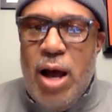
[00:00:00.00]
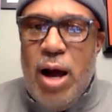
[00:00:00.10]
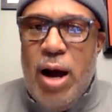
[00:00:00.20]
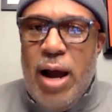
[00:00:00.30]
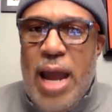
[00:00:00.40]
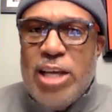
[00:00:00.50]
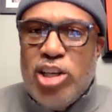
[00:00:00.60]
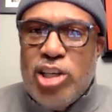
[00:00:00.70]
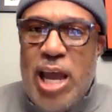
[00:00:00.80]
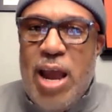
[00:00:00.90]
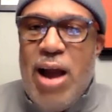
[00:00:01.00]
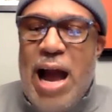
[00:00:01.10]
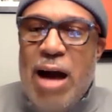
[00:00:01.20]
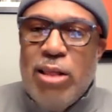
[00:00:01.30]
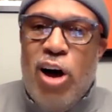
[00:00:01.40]
and share
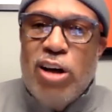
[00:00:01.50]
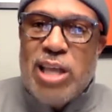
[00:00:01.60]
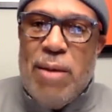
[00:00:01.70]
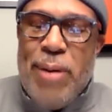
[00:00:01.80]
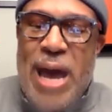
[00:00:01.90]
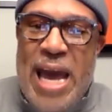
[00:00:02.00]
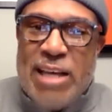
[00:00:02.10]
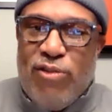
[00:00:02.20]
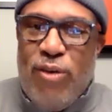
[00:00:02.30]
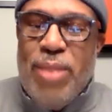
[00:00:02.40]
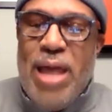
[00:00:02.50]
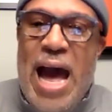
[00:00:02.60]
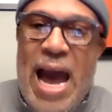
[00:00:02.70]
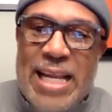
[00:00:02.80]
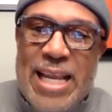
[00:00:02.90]
how laws get passed from the
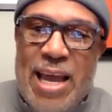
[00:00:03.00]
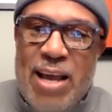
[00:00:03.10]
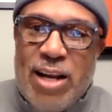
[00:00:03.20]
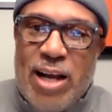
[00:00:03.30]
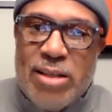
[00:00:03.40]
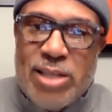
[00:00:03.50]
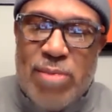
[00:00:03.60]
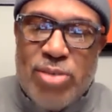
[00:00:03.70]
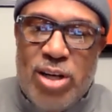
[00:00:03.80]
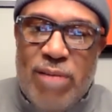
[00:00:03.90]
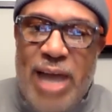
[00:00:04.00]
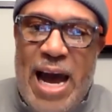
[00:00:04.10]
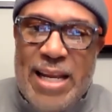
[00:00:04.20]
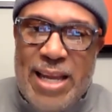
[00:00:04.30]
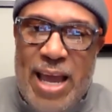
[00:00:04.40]
idea, the conception of the
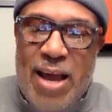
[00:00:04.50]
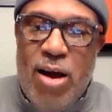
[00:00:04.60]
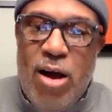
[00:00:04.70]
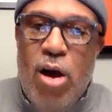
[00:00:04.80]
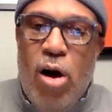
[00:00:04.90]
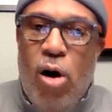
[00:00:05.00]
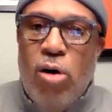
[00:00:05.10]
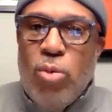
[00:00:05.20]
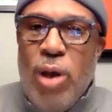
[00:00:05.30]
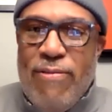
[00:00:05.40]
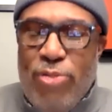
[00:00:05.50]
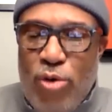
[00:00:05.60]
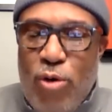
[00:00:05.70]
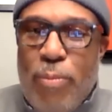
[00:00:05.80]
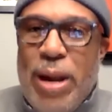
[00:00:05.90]
idea, all the way
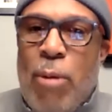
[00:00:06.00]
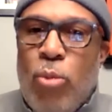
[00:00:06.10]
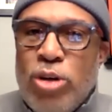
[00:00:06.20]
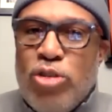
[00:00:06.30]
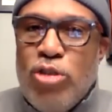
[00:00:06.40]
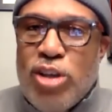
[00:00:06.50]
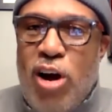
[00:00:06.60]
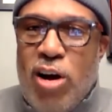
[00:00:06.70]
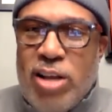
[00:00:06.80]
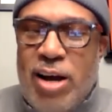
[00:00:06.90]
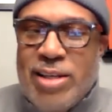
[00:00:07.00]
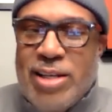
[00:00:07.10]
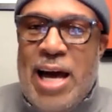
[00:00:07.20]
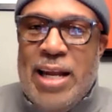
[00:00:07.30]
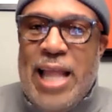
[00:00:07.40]
through. But I want you to talk to us
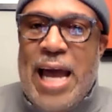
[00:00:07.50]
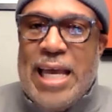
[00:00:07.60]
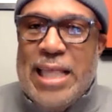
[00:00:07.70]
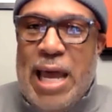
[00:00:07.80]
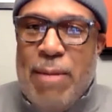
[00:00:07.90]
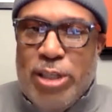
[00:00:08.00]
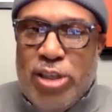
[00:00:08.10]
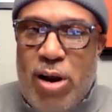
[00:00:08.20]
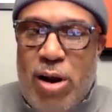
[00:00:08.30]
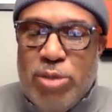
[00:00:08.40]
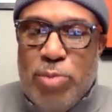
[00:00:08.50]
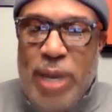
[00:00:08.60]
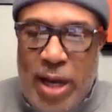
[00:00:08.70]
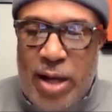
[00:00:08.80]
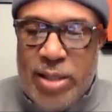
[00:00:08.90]
kind of like in layman's terms,
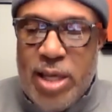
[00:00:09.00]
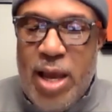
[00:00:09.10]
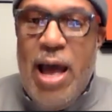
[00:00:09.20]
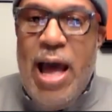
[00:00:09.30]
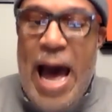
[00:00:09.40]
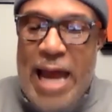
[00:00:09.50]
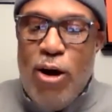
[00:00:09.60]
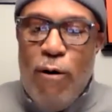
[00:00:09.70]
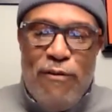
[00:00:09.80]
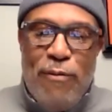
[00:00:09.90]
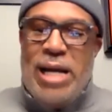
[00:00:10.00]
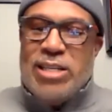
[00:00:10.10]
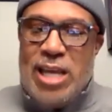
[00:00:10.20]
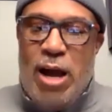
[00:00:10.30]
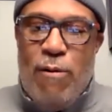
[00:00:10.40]
because I know for
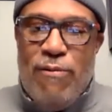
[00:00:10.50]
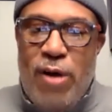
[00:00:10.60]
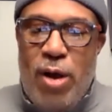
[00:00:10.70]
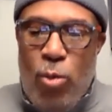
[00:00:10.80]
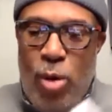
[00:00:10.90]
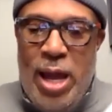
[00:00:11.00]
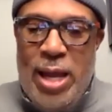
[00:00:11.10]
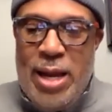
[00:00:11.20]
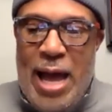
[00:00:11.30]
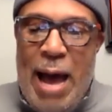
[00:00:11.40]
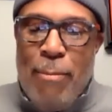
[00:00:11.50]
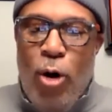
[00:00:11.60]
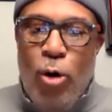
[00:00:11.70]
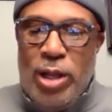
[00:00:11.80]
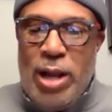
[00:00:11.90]
myself, when I'm
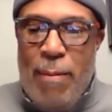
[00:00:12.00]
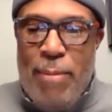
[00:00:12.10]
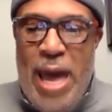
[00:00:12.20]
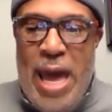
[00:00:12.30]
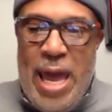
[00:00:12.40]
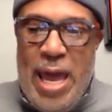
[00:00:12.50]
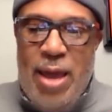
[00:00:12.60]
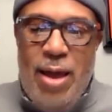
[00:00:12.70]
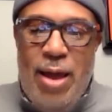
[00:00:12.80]
holding up a